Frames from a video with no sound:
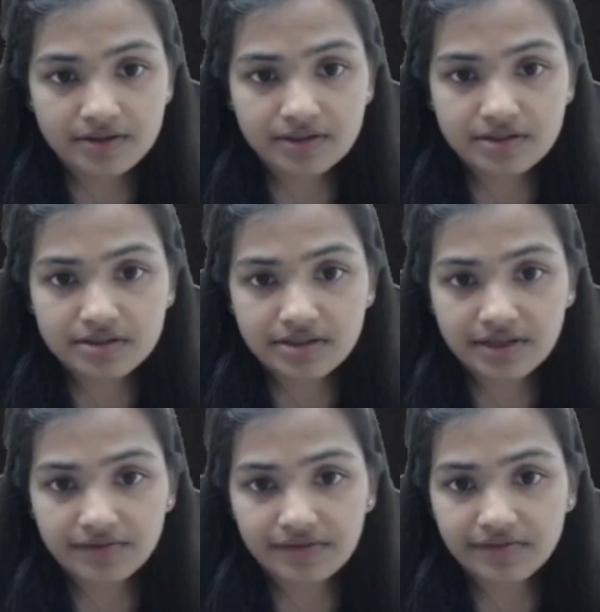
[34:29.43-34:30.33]
this,
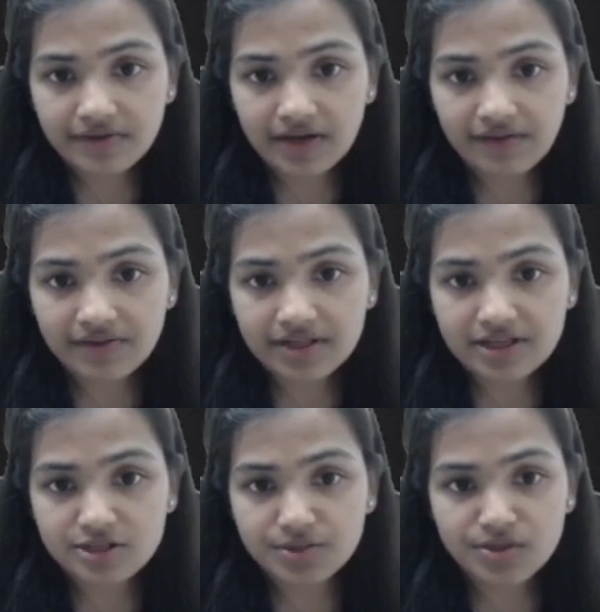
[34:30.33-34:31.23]
there we were having the
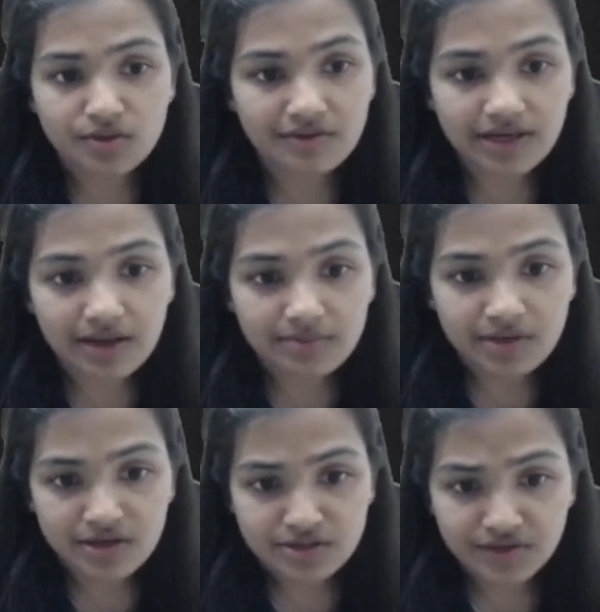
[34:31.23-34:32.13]
sp2 overlap.
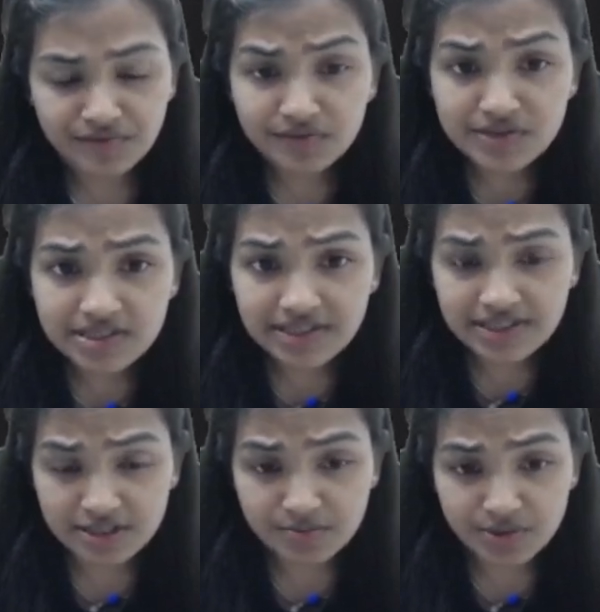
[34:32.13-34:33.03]
So if you would see the
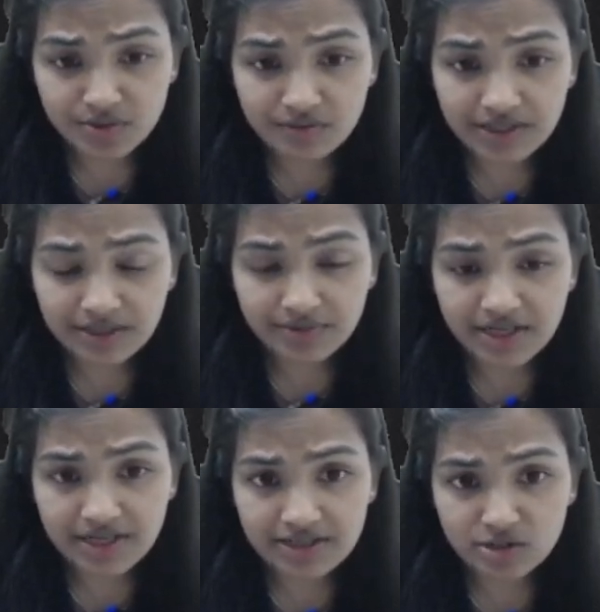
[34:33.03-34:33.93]
sp2 overlap,
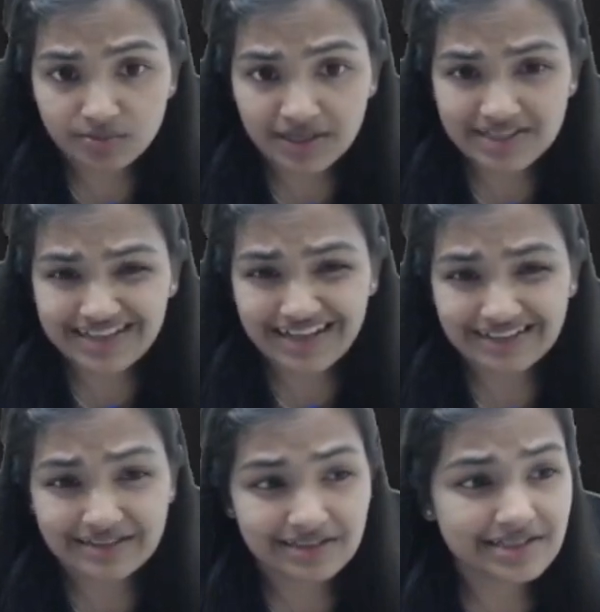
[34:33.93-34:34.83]
the s
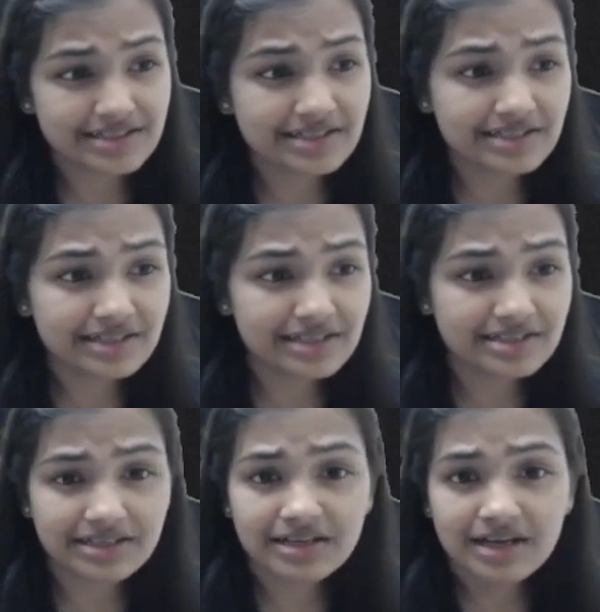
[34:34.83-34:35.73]
character is
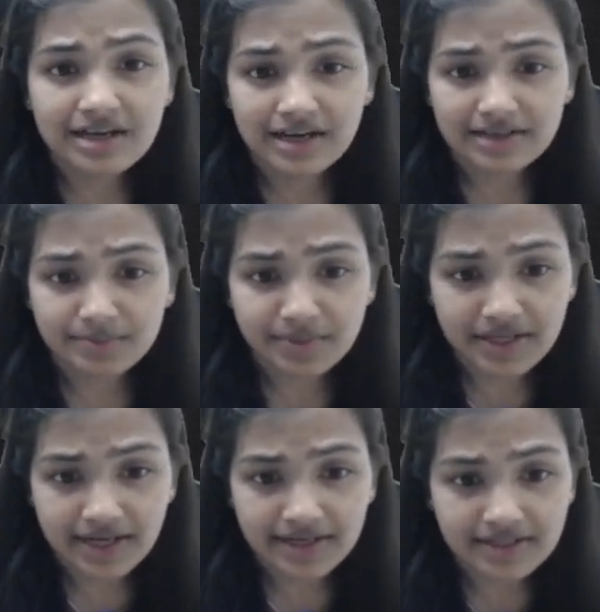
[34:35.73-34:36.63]
increasing and the p
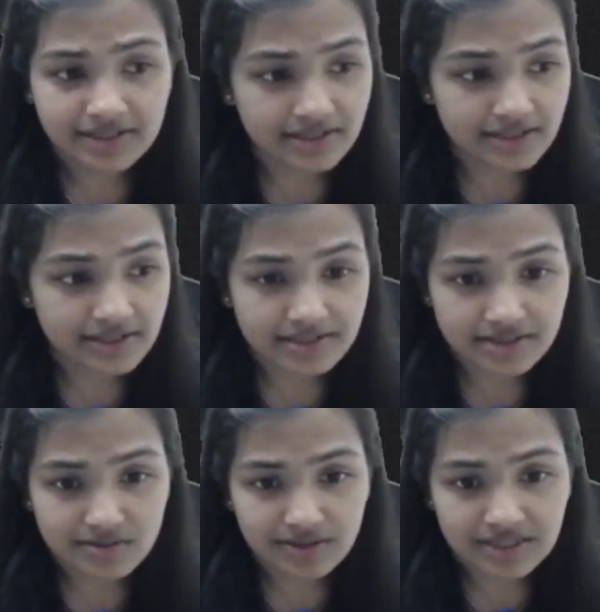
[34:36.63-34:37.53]
character
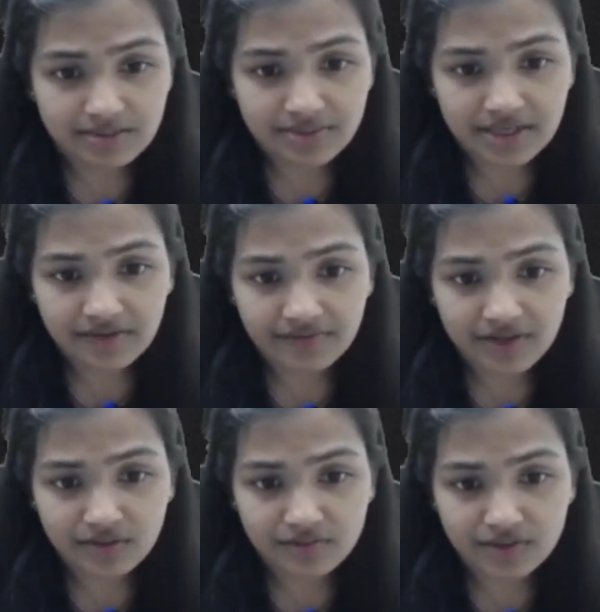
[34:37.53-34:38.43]
decreasing. So ultimately if I
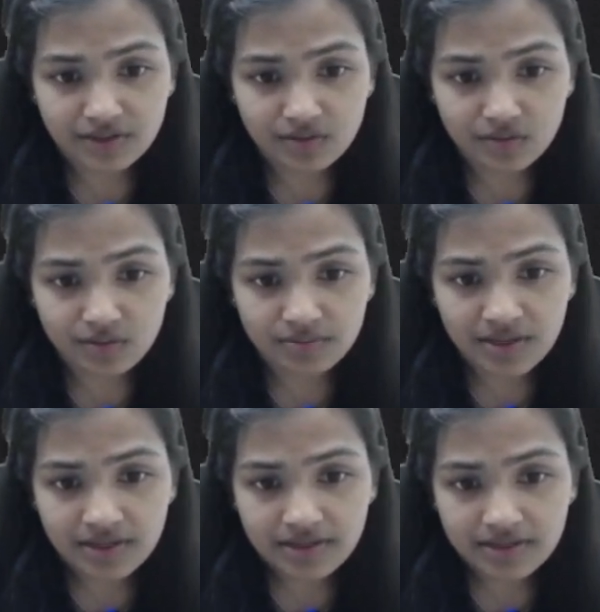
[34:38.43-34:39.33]
look for the lobe,
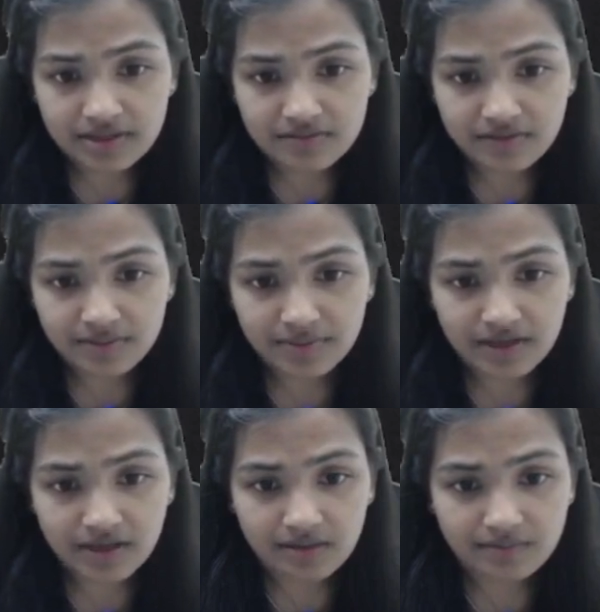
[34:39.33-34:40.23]
this will
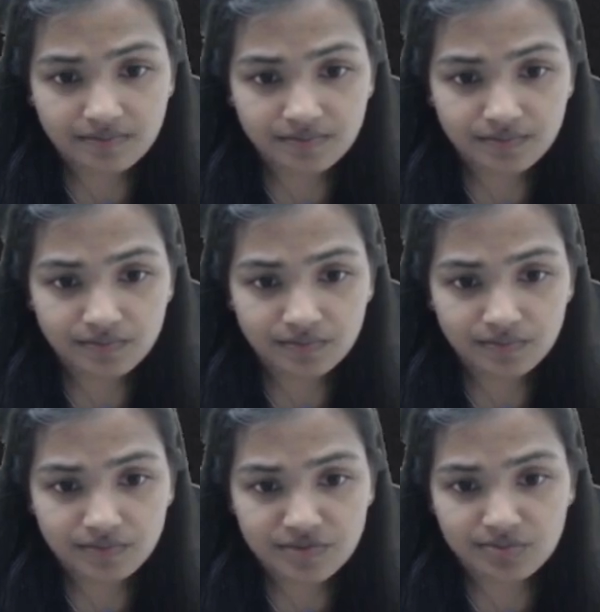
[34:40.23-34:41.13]
become
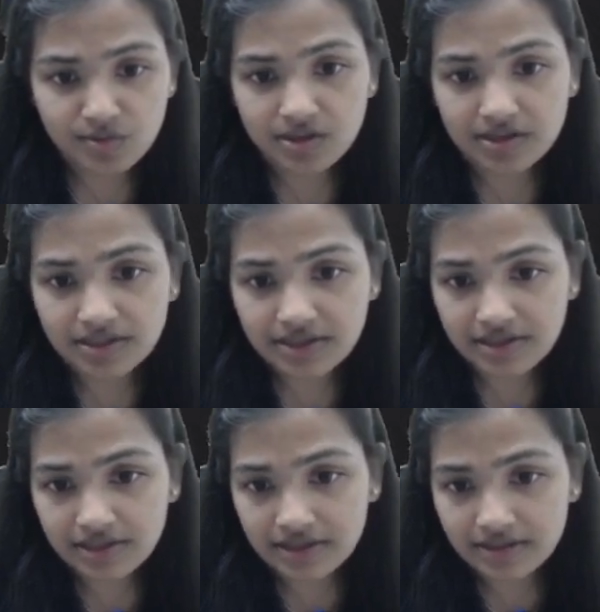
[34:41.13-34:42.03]
smaller in
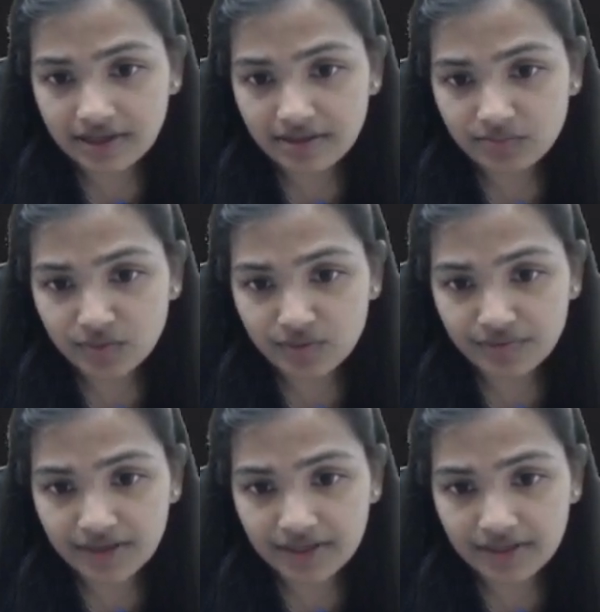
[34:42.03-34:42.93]
length and more
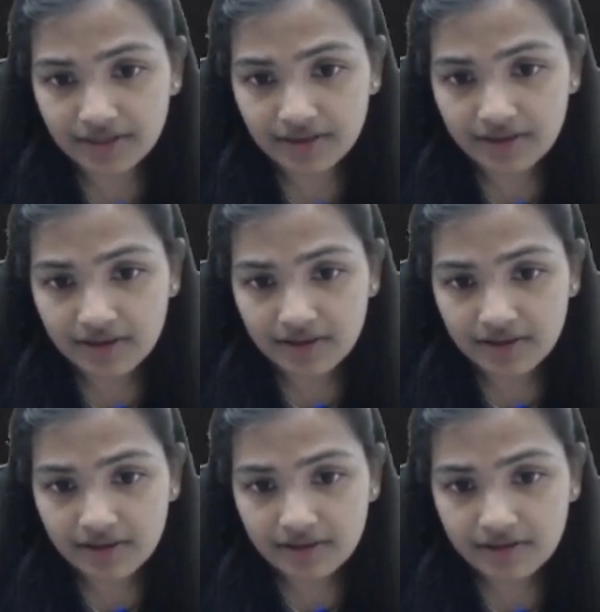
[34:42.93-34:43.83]
fatty,
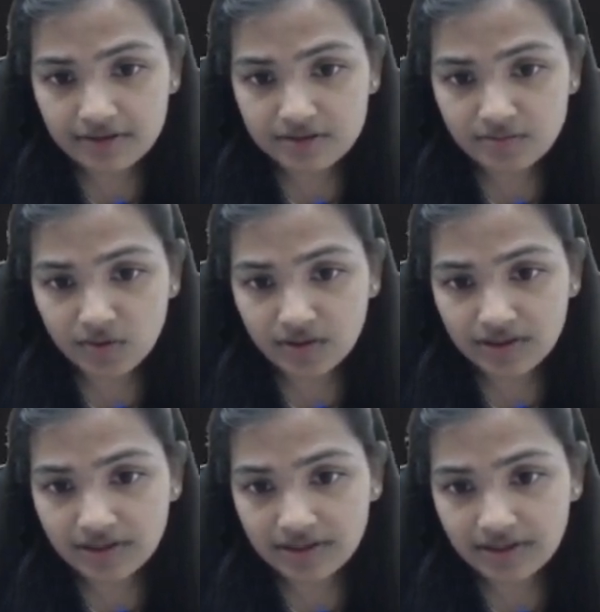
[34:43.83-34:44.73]
smaller
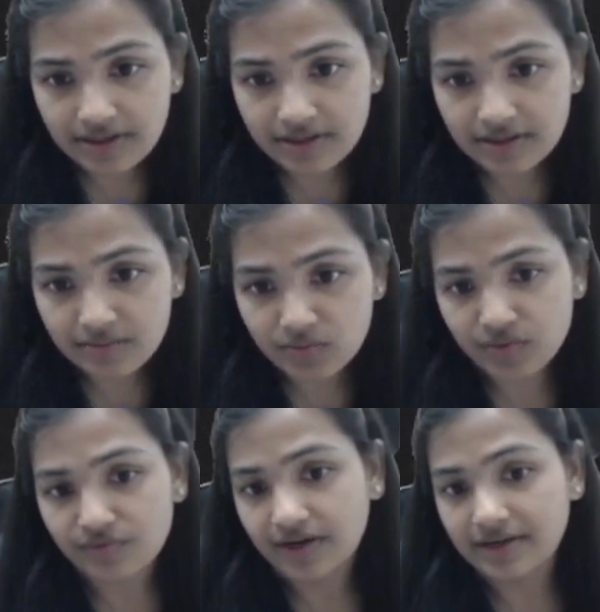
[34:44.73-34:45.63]
in length and
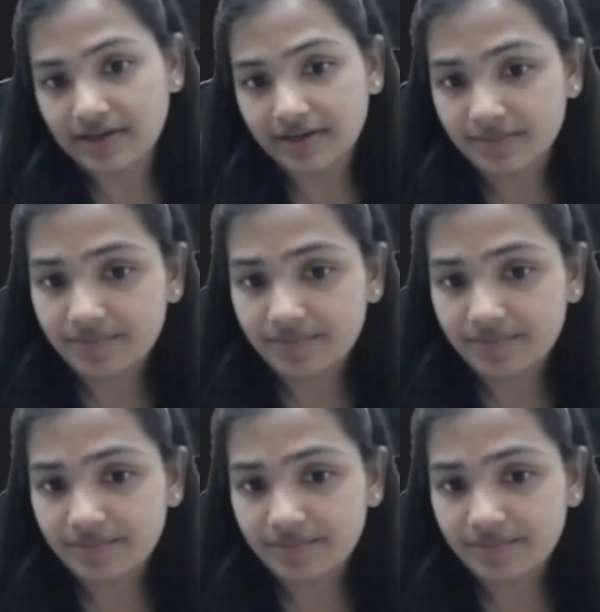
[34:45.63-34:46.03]
more fatty.